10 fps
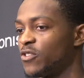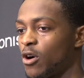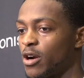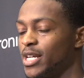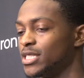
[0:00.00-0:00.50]

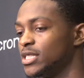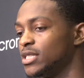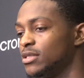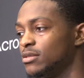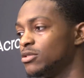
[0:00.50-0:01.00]
far
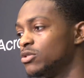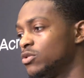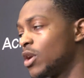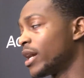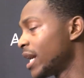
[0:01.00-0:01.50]
as
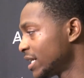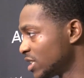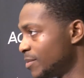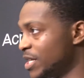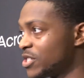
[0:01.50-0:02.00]
trying not
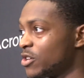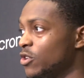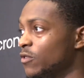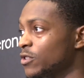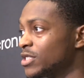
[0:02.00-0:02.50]
to commit
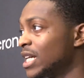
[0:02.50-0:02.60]
turnovers,